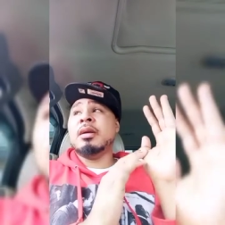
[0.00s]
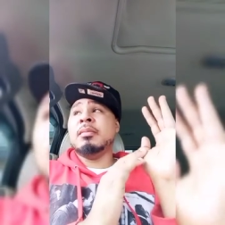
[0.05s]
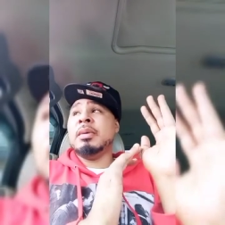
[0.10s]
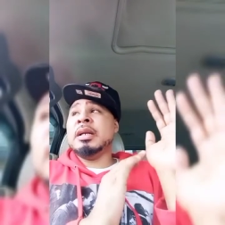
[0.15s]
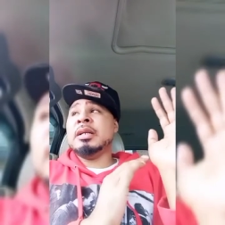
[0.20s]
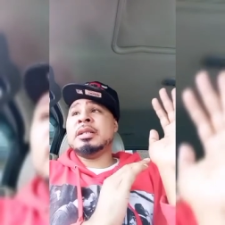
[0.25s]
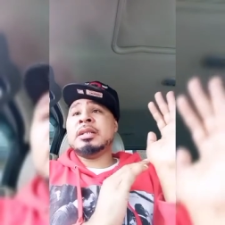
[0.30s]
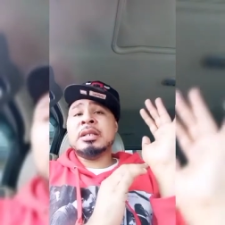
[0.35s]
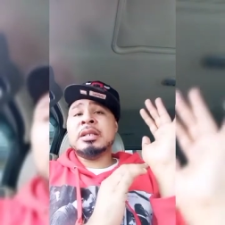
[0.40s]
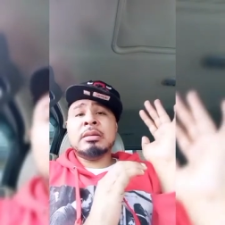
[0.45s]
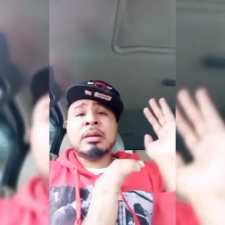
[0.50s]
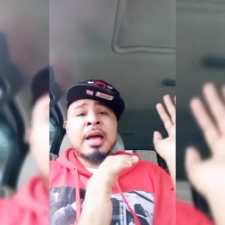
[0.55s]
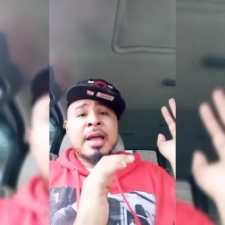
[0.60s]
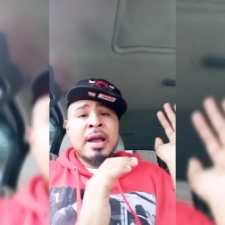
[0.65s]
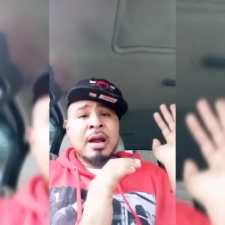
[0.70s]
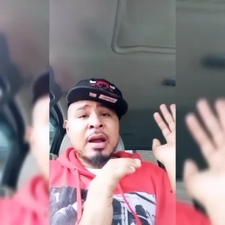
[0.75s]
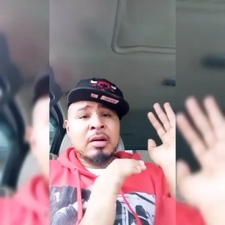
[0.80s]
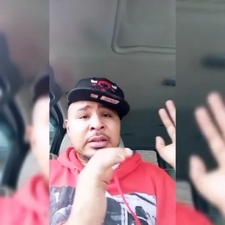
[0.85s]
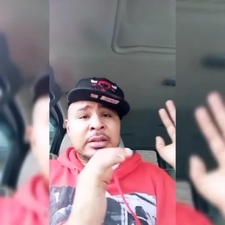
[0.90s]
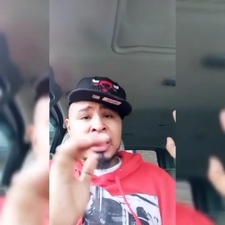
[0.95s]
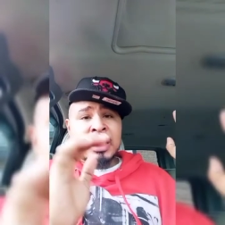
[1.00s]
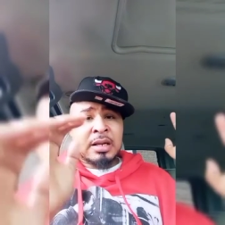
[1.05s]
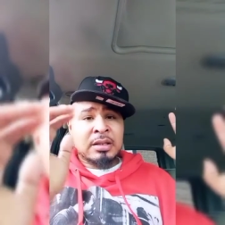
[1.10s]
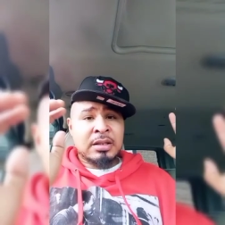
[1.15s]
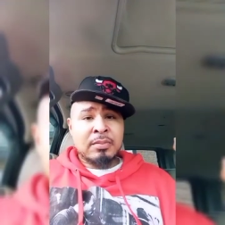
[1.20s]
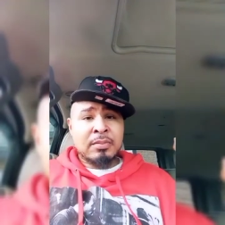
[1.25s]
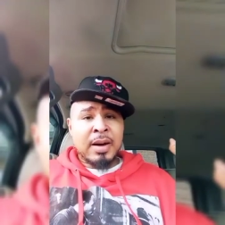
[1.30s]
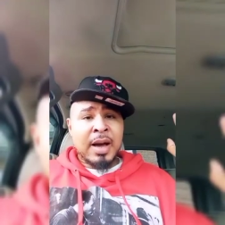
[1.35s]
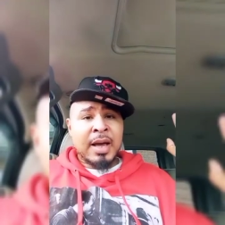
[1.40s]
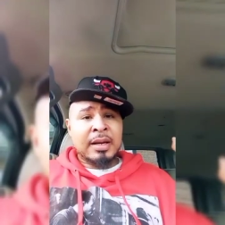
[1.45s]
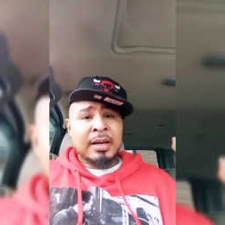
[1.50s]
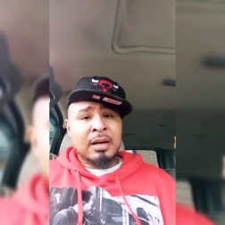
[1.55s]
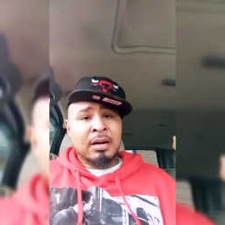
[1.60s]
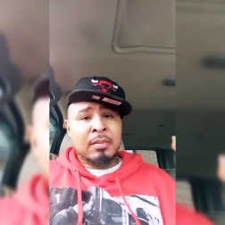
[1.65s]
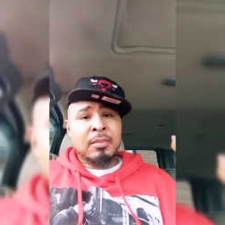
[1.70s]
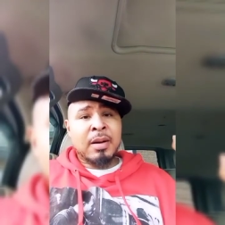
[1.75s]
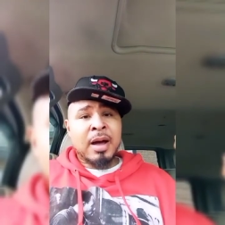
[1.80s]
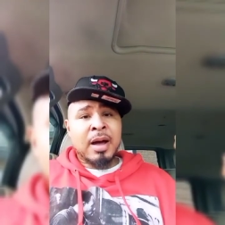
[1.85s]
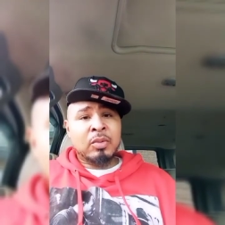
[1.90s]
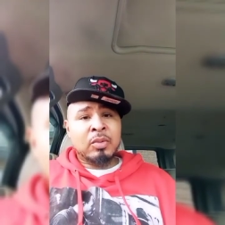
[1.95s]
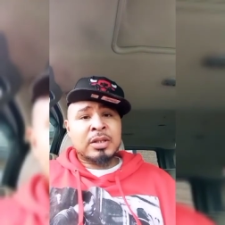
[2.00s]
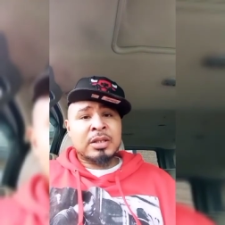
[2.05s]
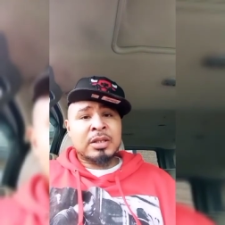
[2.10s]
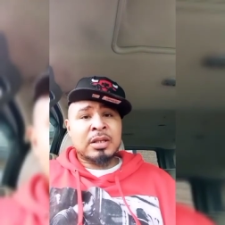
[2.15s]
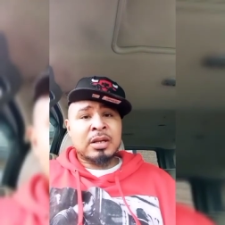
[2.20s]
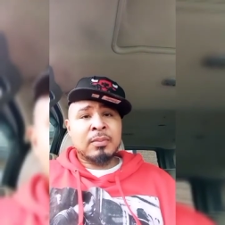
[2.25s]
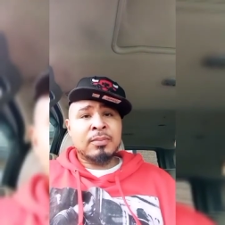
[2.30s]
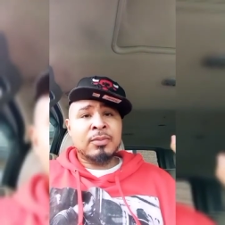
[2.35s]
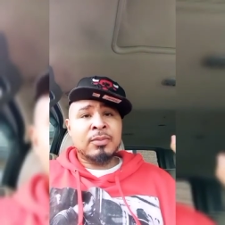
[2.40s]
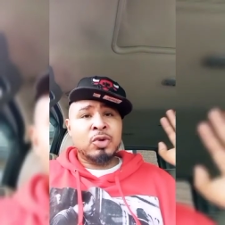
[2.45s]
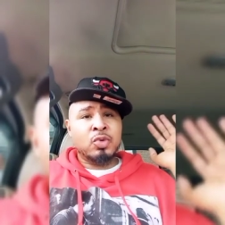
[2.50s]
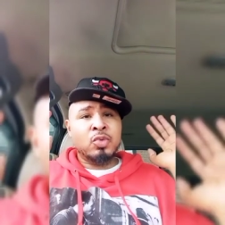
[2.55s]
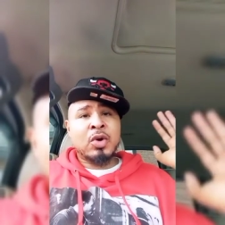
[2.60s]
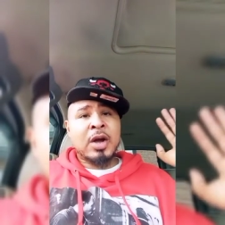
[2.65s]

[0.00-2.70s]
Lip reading: But it seems like every time somebody come out with something,